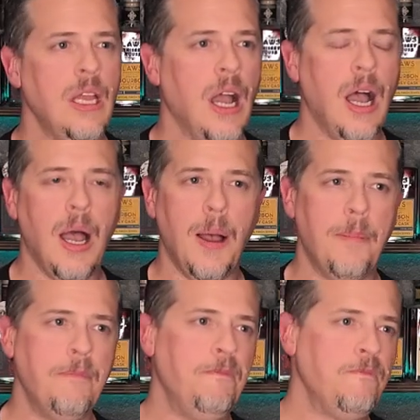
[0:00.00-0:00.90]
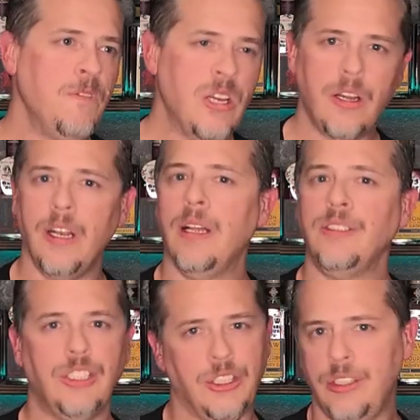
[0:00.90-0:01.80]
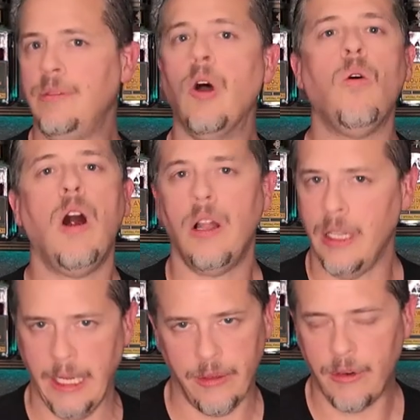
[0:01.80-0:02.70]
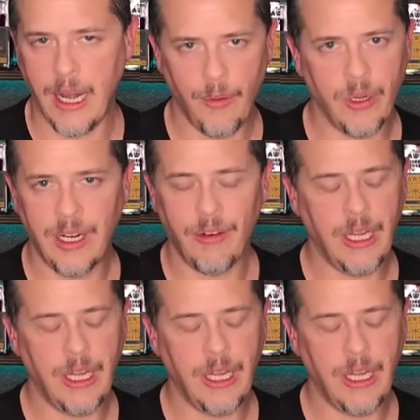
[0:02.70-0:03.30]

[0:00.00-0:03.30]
you're gonna just go all in, right? Whenever they